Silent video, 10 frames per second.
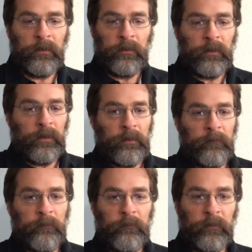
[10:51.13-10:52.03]

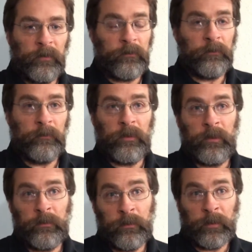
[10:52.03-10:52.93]
then it's
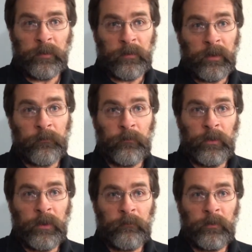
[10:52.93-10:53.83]
either going to take
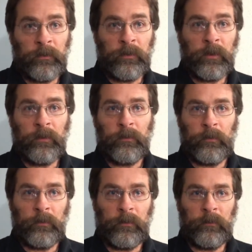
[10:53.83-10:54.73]
forever
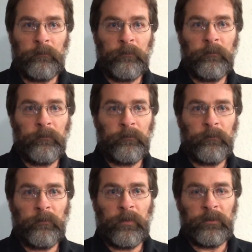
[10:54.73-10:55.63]
or
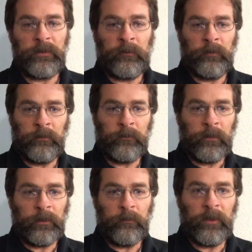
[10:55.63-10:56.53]
the shovel is
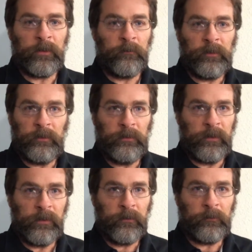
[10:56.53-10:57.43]
going to be completely
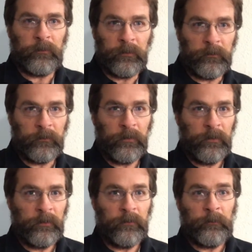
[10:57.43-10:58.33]
useless,
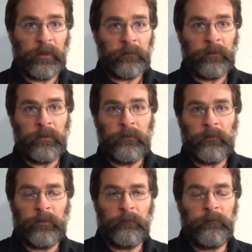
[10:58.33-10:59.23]
especially
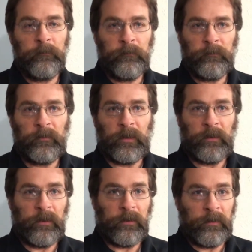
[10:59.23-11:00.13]
if you're
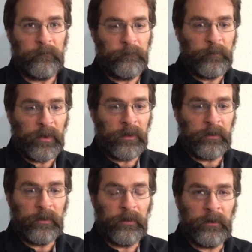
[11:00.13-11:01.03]
like
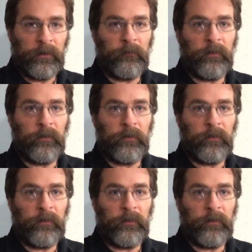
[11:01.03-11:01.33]
bogged in enough